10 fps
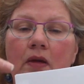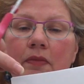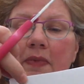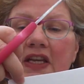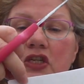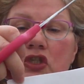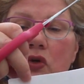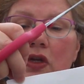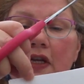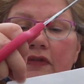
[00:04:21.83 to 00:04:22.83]
but making
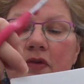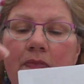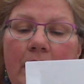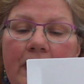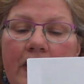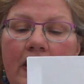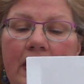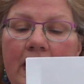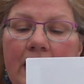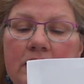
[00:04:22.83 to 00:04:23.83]
sure you leave some paper there,
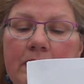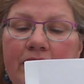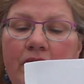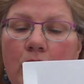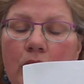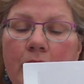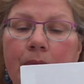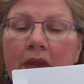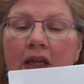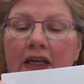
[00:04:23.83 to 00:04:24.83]
and here's my fold.
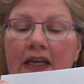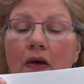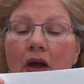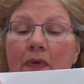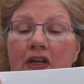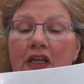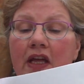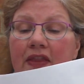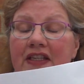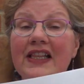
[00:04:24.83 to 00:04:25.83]
Now I'm going to
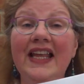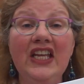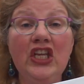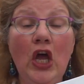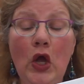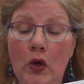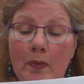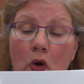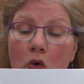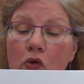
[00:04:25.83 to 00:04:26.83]
cut this like a
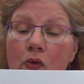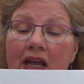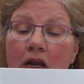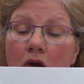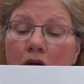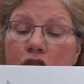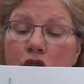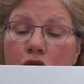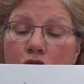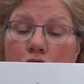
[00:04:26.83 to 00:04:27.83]
comb all the way along,
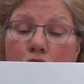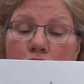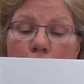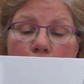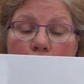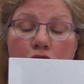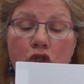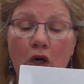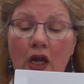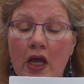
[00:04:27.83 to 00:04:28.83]
chunk, chunk, chunk, chunk,
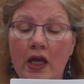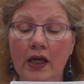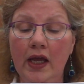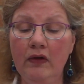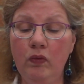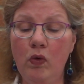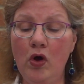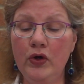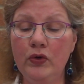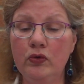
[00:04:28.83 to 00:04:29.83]
chunk, kind of
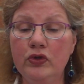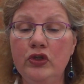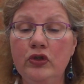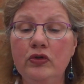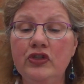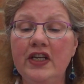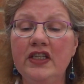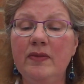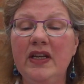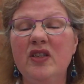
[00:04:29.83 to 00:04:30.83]
1 or 2
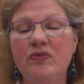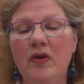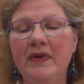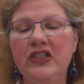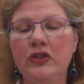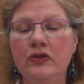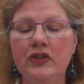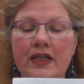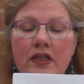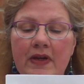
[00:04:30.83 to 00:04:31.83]
centimetres, probably 2
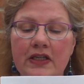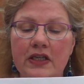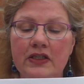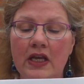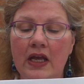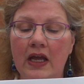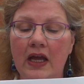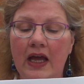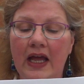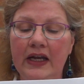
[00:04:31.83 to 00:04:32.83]
centimetres,
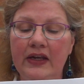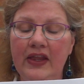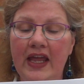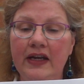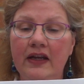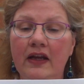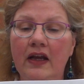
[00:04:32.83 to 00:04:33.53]
and then